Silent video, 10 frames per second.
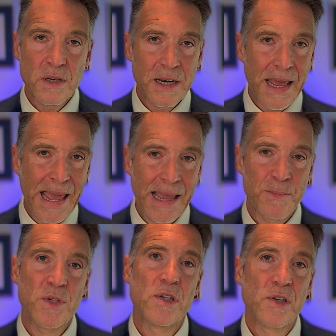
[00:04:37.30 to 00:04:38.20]
can
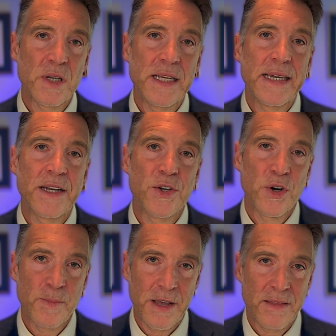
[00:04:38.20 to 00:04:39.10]
absolutely get
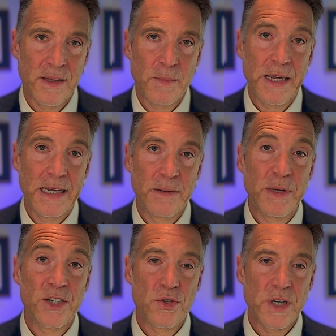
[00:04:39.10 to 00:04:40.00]
neuropathic pain
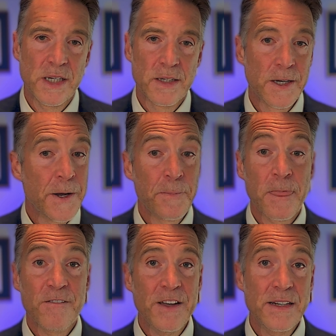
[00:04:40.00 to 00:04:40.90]
being triggered.
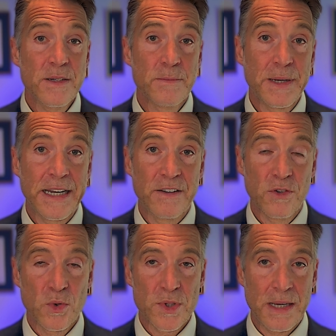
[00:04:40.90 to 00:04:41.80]
Phantom pain, of
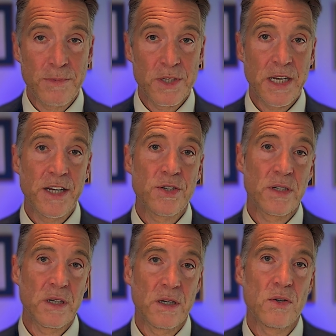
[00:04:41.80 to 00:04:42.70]
course, amputation
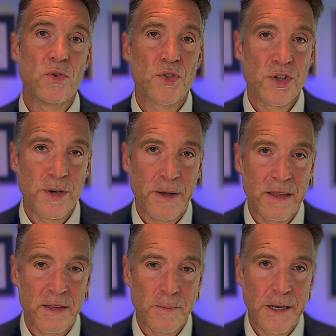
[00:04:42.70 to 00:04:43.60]
can cause
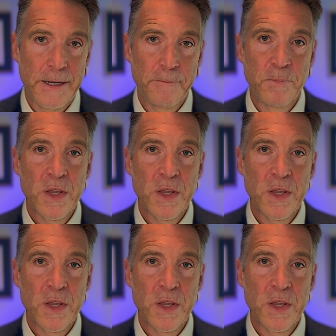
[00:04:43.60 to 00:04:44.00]
neuropathic pain.